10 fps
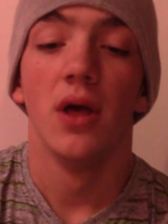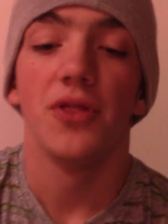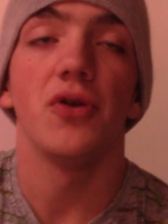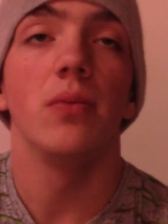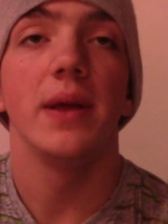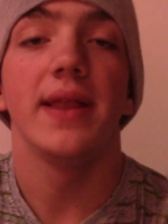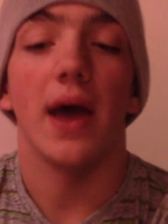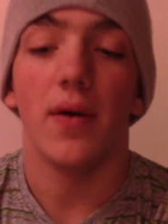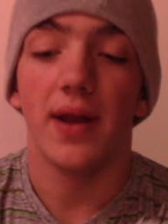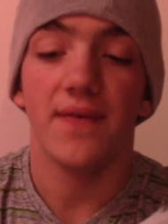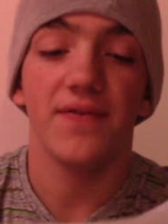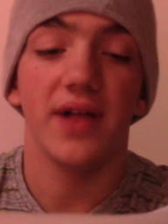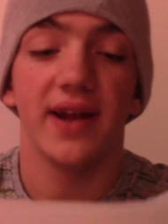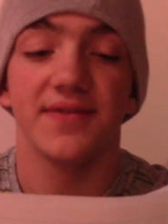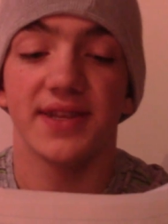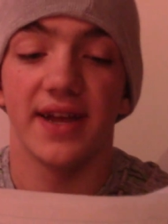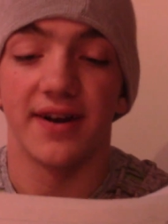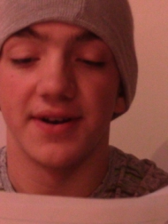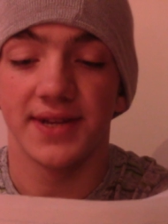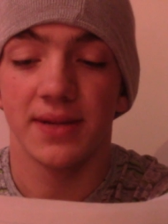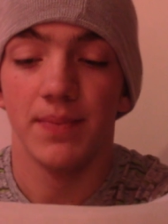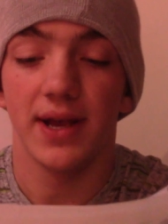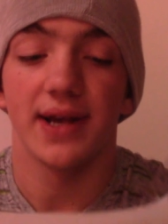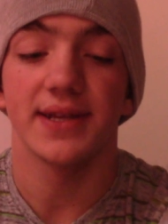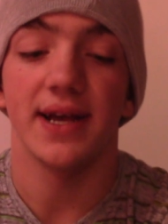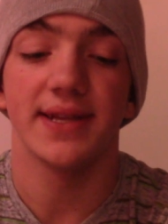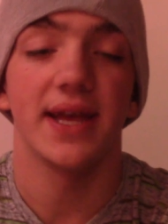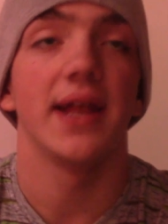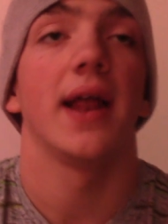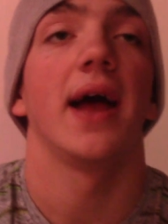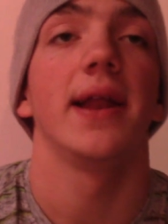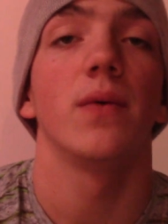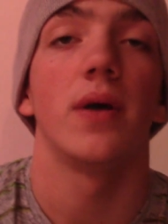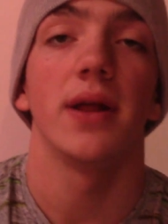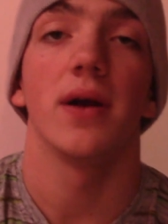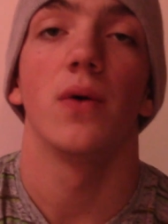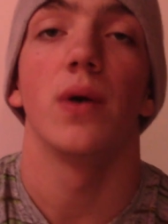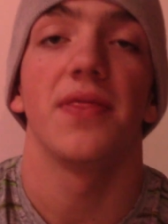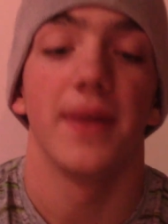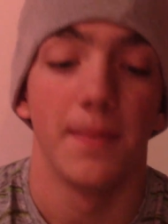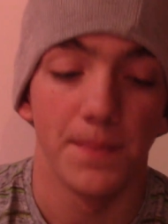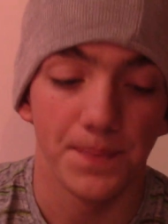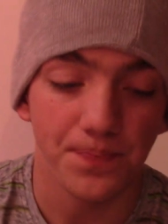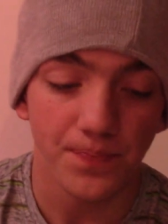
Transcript: threw me down a flight of stairs because I said I didn't want to go with them.